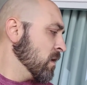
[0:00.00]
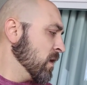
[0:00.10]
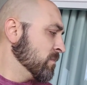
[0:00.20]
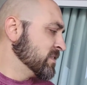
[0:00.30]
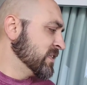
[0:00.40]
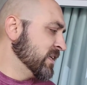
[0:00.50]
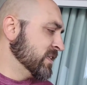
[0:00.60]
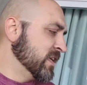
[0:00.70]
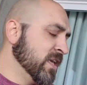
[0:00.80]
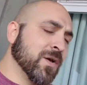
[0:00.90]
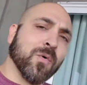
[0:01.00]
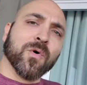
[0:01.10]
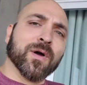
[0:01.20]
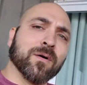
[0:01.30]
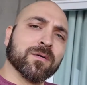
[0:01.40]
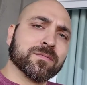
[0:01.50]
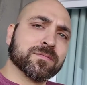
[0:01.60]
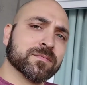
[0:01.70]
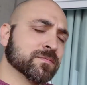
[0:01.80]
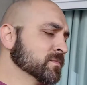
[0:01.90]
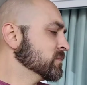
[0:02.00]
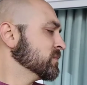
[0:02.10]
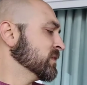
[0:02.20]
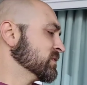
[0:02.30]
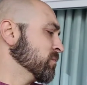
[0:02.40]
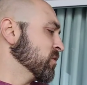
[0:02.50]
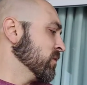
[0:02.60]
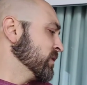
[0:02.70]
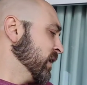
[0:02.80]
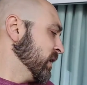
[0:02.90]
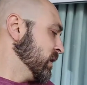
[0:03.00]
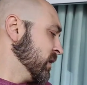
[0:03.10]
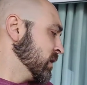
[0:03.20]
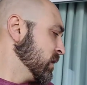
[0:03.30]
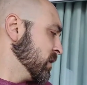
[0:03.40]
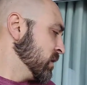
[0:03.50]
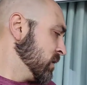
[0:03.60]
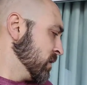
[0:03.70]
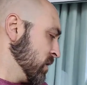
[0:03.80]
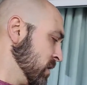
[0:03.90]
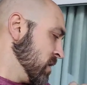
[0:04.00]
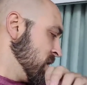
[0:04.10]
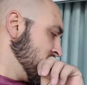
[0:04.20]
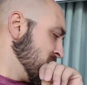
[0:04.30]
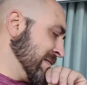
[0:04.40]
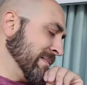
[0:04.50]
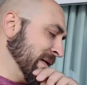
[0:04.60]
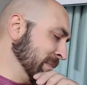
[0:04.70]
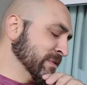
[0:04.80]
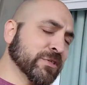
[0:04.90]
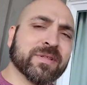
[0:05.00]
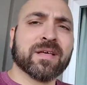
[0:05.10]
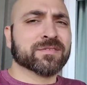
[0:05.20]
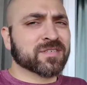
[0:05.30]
MCT oil. It's a protein I mean, I'm sure the other